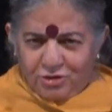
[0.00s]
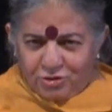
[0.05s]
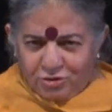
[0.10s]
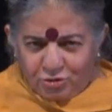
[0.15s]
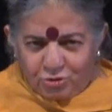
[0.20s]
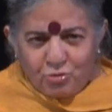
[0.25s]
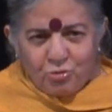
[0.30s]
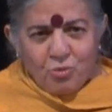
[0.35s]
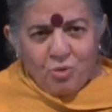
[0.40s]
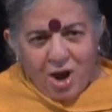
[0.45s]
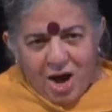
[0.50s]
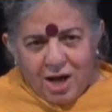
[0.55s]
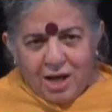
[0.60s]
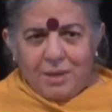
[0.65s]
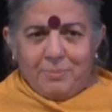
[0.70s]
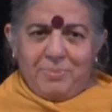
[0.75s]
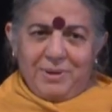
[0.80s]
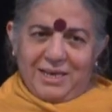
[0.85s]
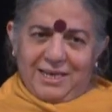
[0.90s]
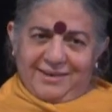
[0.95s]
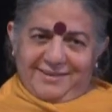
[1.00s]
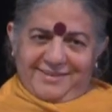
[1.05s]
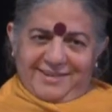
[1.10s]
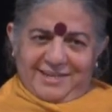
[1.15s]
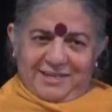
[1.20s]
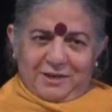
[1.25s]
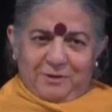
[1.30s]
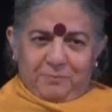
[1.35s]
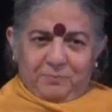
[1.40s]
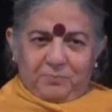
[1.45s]
through our
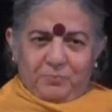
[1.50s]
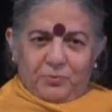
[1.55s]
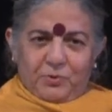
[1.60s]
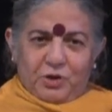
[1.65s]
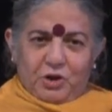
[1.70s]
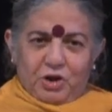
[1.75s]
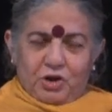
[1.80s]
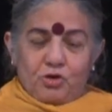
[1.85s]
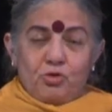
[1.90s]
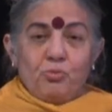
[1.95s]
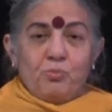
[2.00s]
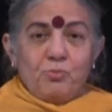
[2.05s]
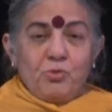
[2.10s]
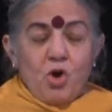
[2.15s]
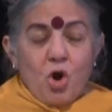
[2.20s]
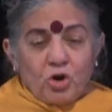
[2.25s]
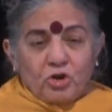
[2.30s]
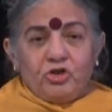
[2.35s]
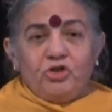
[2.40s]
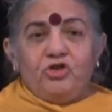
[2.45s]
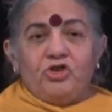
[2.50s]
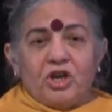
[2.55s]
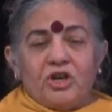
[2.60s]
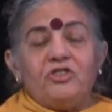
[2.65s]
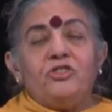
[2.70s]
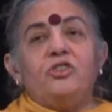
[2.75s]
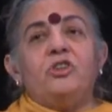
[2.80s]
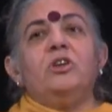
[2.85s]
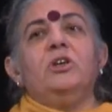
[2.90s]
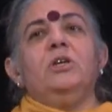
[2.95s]
ability to not
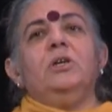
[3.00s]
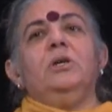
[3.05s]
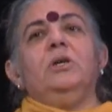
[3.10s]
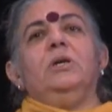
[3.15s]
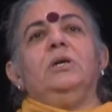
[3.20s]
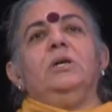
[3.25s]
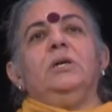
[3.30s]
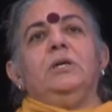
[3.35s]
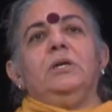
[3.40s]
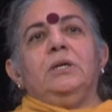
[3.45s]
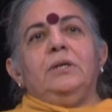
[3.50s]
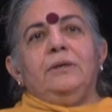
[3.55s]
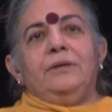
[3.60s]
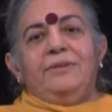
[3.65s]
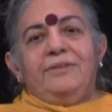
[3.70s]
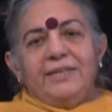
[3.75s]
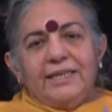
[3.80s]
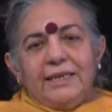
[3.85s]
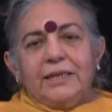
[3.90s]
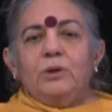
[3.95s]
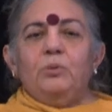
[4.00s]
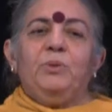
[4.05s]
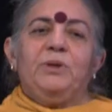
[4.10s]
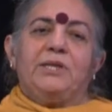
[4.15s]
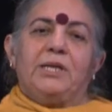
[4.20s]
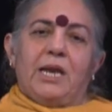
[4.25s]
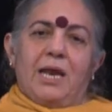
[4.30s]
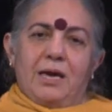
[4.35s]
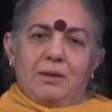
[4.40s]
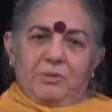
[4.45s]
just deal
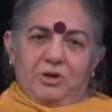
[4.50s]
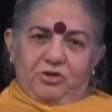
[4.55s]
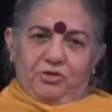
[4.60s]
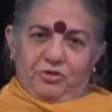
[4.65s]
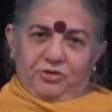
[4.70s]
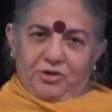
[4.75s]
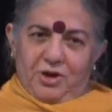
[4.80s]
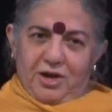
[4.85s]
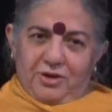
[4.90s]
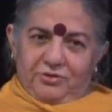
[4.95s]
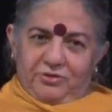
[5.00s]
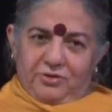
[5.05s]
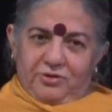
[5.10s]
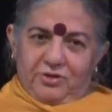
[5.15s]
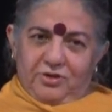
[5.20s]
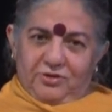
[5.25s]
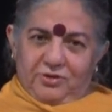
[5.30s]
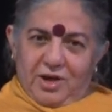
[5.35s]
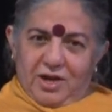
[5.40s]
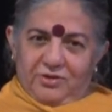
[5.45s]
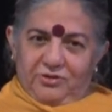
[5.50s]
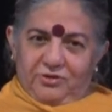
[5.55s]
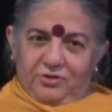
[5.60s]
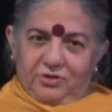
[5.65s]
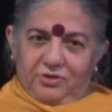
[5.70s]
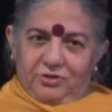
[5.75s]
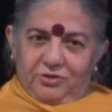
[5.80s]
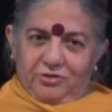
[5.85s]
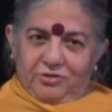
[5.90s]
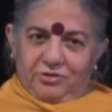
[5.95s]
with climate
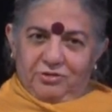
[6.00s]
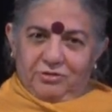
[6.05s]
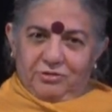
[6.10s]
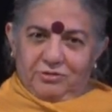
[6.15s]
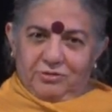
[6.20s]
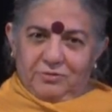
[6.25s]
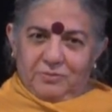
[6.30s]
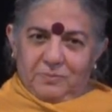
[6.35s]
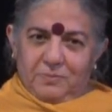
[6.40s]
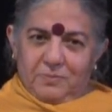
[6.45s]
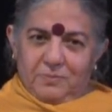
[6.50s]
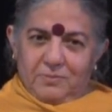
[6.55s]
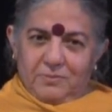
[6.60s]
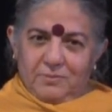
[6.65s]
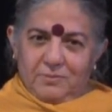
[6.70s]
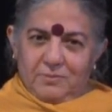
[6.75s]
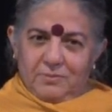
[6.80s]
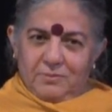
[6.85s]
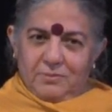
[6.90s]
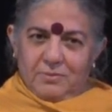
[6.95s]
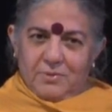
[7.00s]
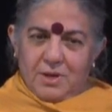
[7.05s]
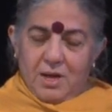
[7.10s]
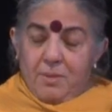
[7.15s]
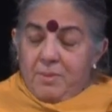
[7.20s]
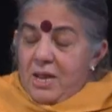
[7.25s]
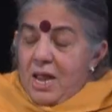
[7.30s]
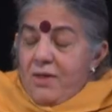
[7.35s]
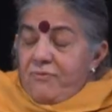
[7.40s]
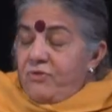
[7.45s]
disasters.
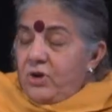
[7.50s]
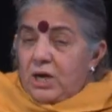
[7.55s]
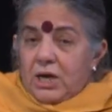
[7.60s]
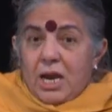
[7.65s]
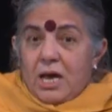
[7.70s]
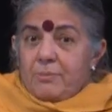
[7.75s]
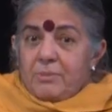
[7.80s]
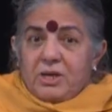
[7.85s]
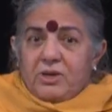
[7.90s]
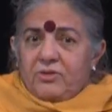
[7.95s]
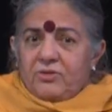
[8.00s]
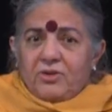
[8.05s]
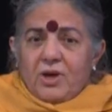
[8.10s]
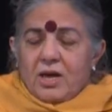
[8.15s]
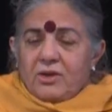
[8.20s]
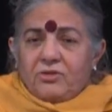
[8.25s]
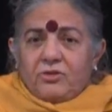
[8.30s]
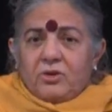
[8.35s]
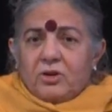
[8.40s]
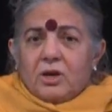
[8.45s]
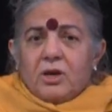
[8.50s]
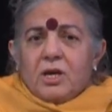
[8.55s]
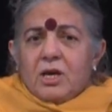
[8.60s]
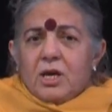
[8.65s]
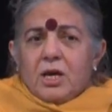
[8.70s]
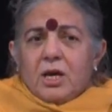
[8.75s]
I mean, every climate disaster,